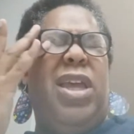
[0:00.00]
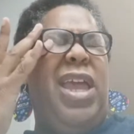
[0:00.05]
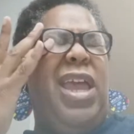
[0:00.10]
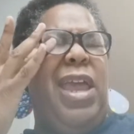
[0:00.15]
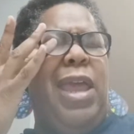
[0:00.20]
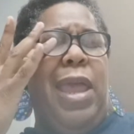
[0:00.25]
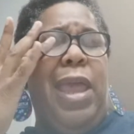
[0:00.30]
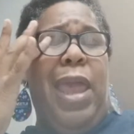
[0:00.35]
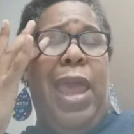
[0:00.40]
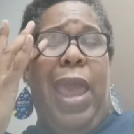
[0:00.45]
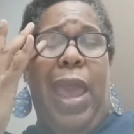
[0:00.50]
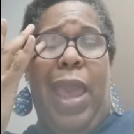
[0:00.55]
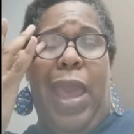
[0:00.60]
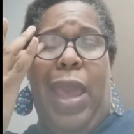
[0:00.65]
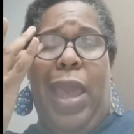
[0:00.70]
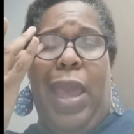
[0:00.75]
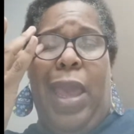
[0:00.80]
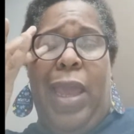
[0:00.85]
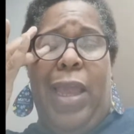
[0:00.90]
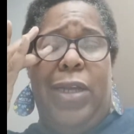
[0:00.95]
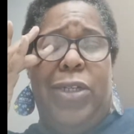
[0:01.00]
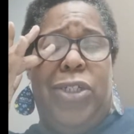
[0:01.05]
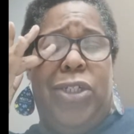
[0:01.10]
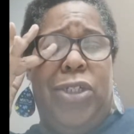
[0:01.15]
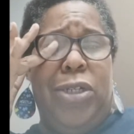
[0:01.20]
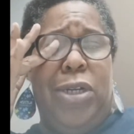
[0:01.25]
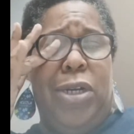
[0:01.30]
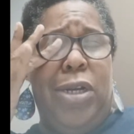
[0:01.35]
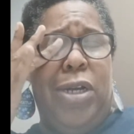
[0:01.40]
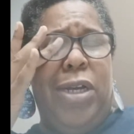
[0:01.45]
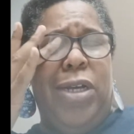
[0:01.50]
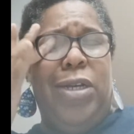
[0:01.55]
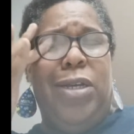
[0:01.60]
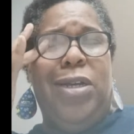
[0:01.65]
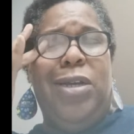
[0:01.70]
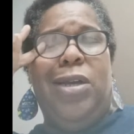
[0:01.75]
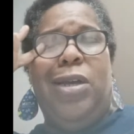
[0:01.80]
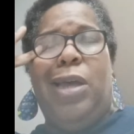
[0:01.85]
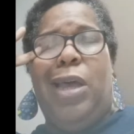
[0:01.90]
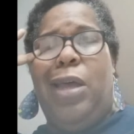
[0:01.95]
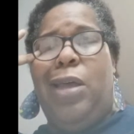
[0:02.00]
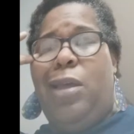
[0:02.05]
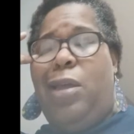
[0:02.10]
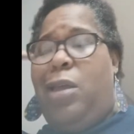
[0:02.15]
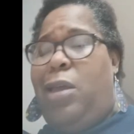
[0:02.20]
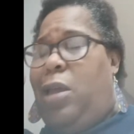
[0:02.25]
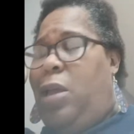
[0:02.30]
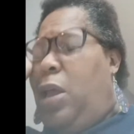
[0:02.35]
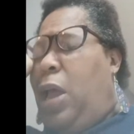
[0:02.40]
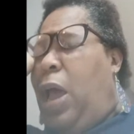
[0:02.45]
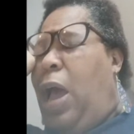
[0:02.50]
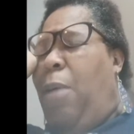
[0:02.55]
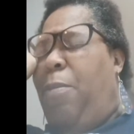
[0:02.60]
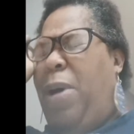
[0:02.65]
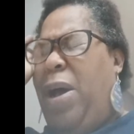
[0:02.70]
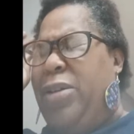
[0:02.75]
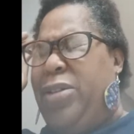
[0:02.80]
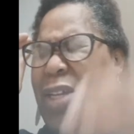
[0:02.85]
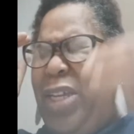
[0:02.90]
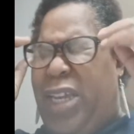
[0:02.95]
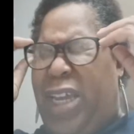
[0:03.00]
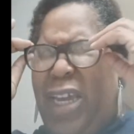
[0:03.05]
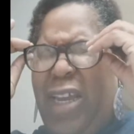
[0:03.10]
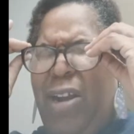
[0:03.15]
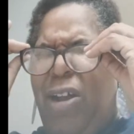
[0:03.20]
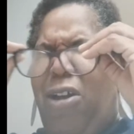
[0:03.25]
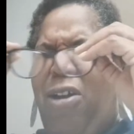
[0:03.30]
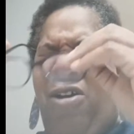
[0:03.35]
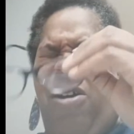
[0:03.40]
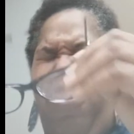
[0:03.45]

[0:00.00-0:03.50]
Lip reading: Hey, sugar, I'm about to get off.